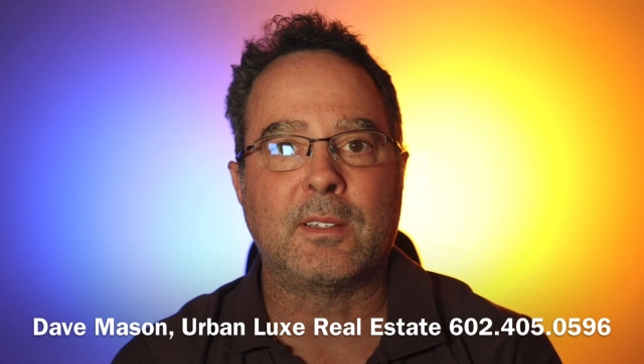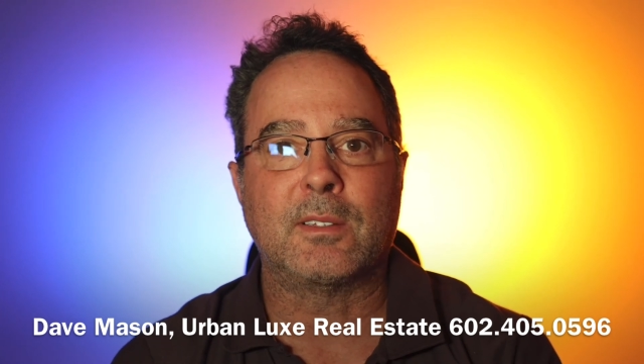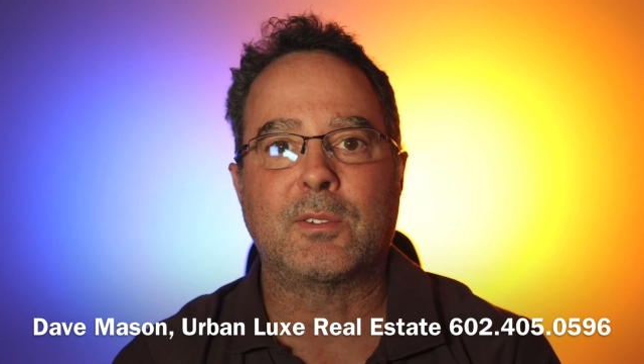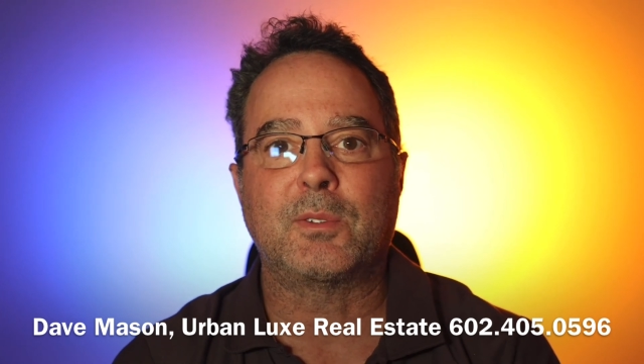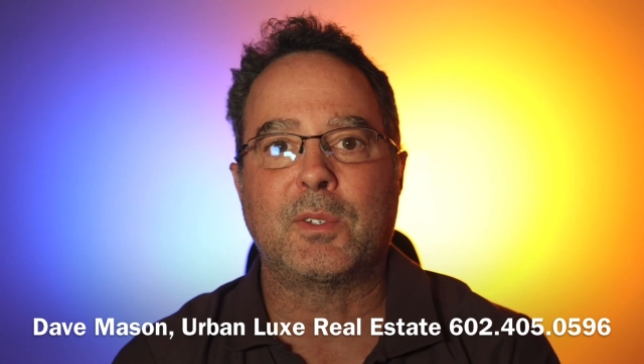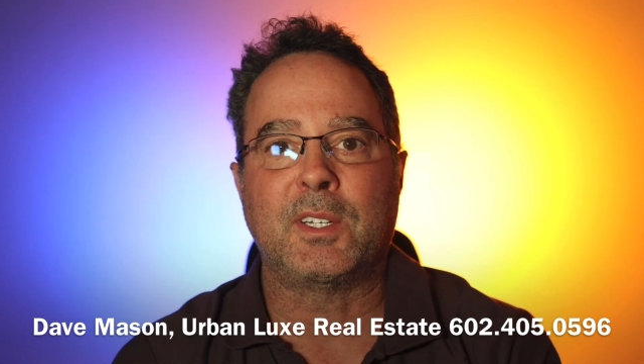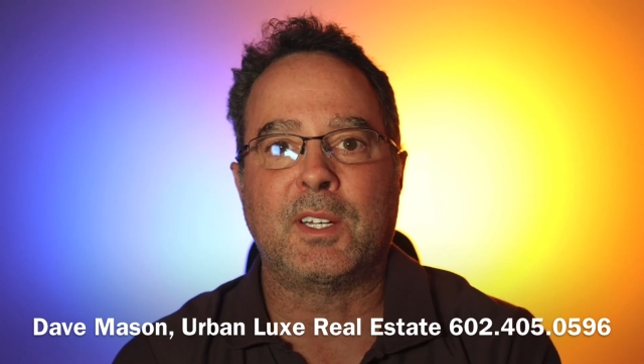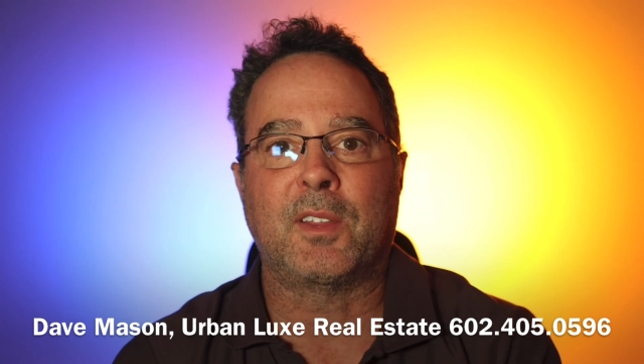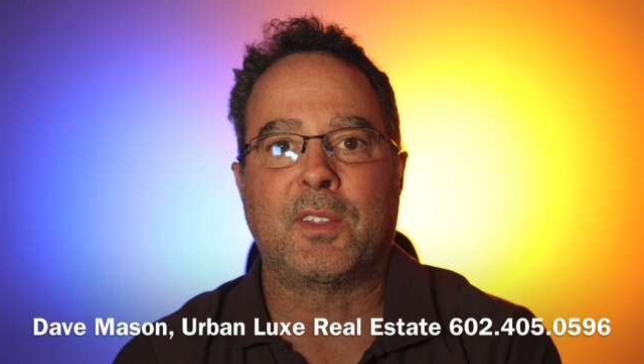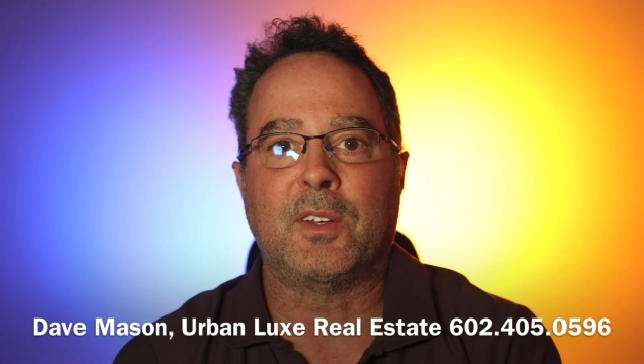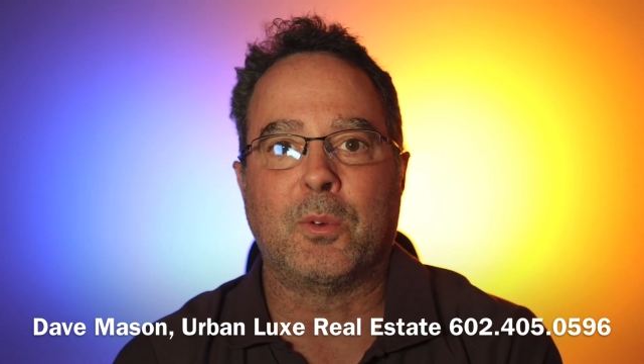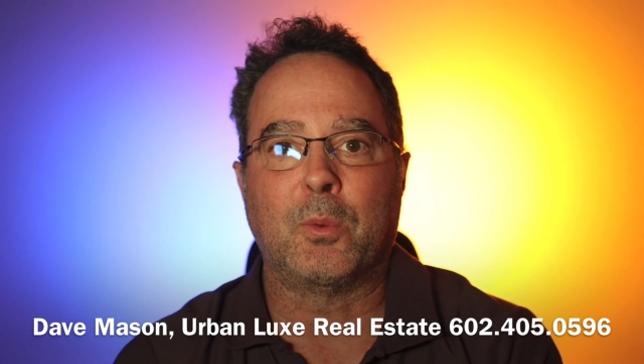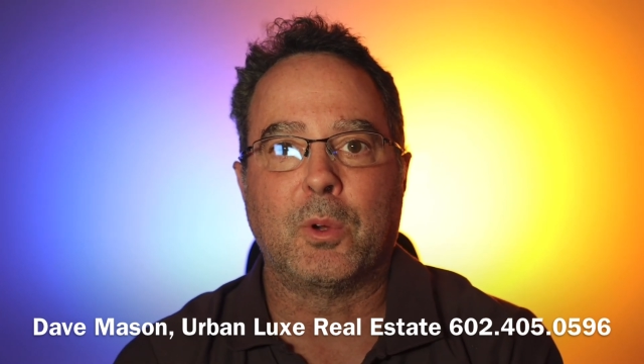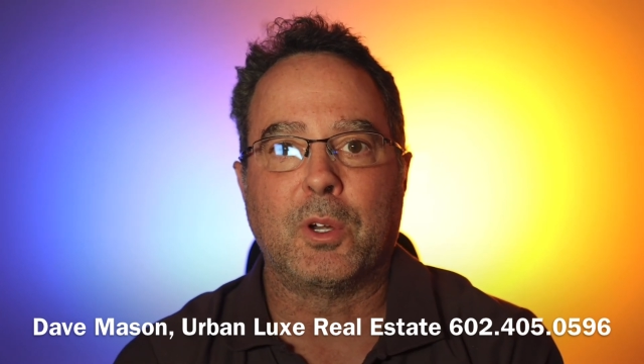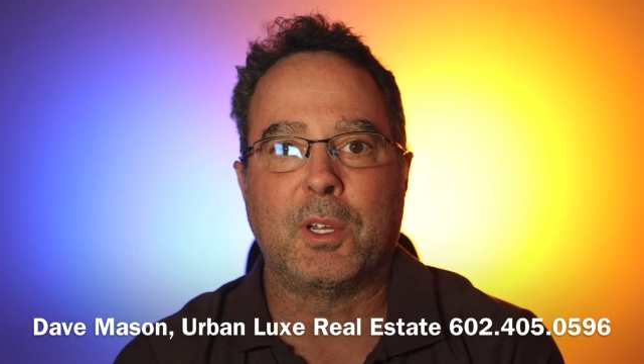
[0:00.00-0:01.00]
There's really nothing
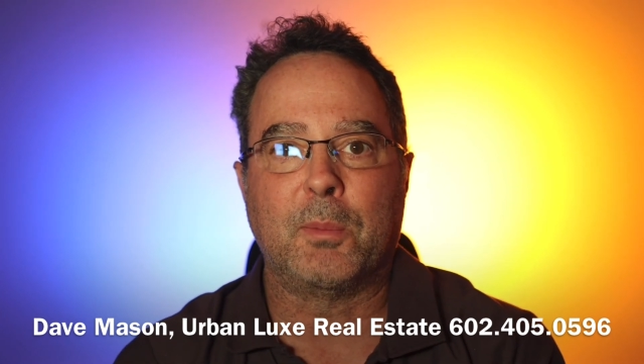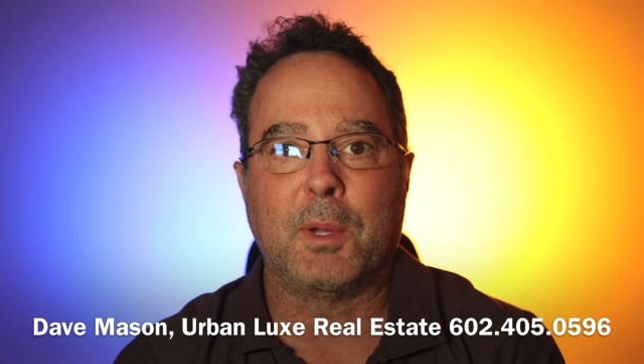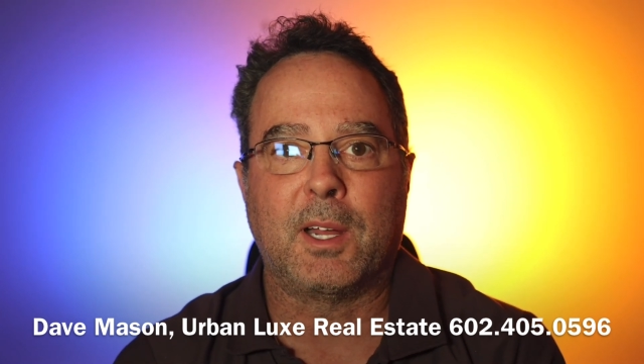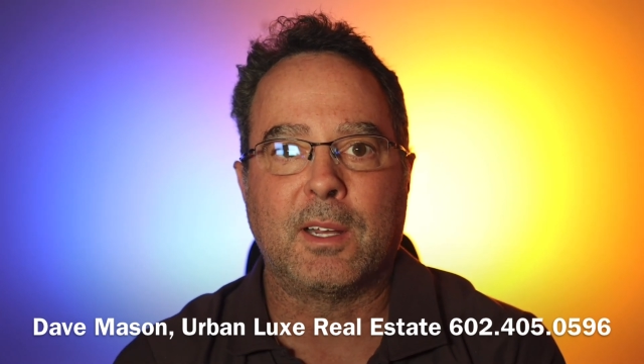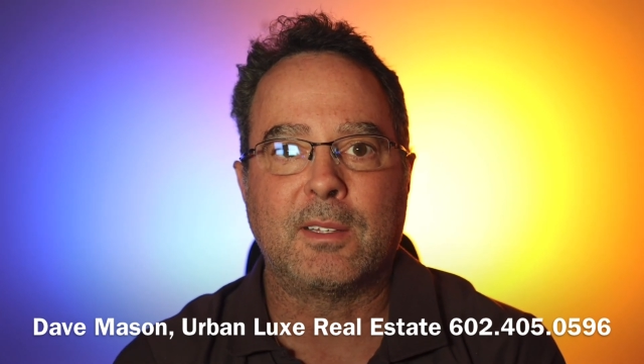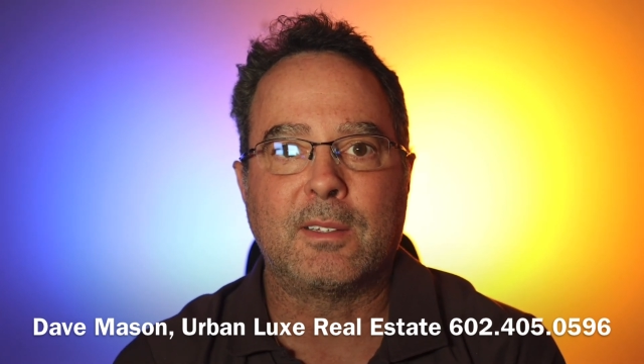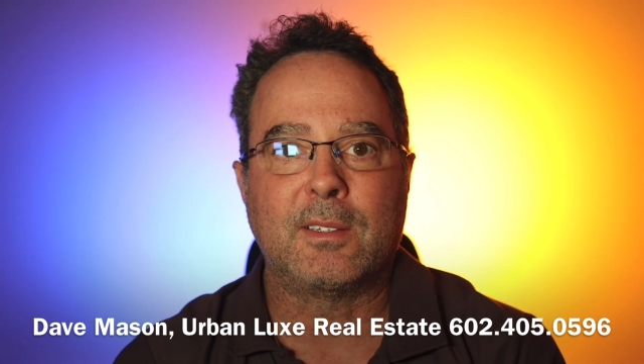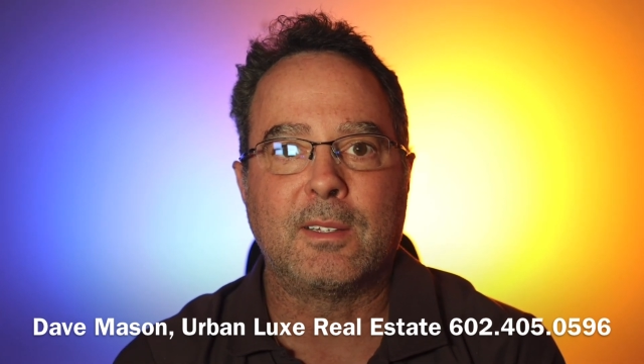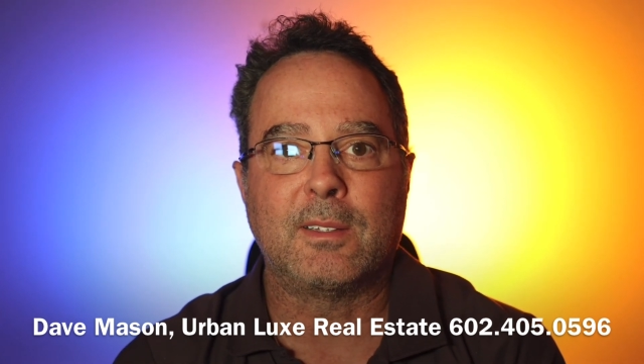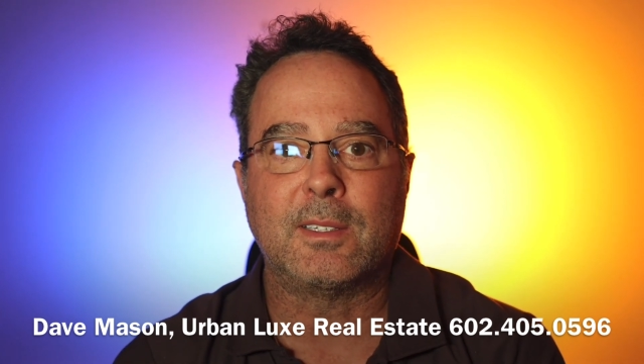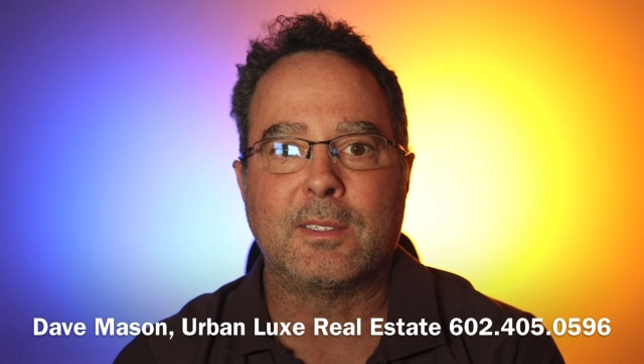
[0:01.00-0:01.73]
to worry about.